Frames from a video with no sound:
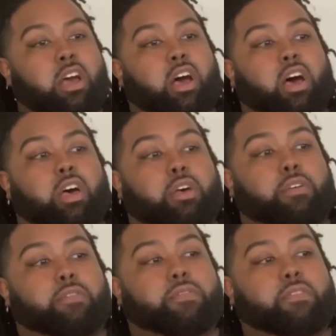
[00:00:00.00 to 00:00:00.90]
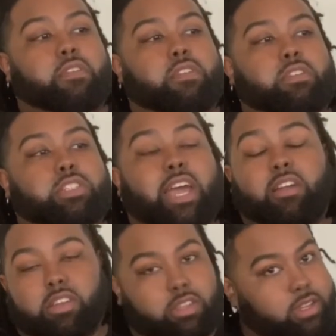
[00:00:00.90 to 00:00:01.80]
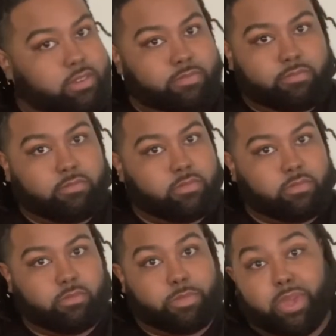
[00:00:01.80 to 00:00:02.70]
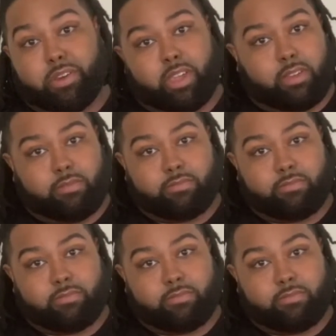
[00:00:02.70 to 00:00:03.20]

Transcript: of childhood, period.